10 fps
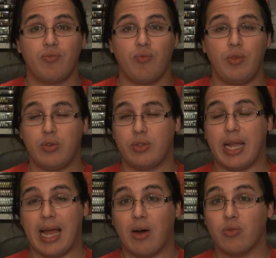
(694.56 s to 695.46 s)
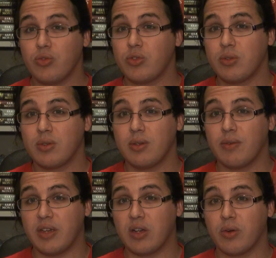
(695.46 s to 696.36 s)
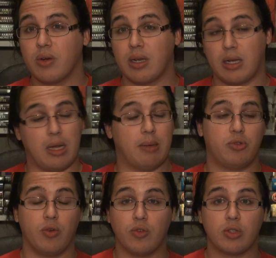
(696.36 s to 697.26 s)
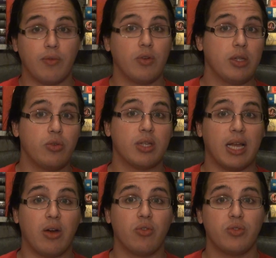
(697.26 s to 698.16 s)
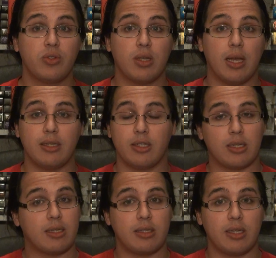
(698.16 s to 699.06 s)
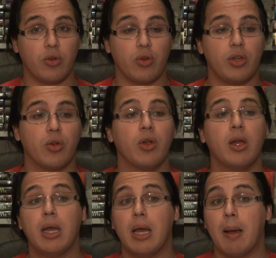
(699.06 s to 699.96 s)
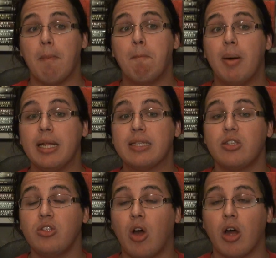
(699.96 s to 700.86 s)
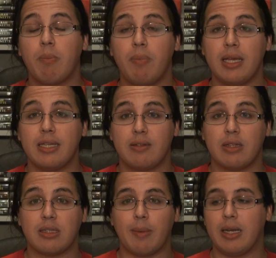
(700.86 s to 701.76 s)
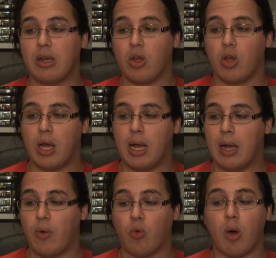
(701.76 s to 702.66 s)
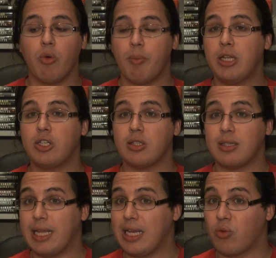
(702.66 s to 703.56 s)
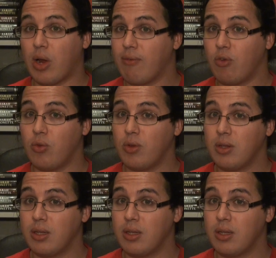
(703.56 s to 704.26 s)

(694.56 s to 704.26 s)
real towns there. Now, I'm sure there's other little towns, just as I said earlier, but it's not a place that's, Robert mentions they travel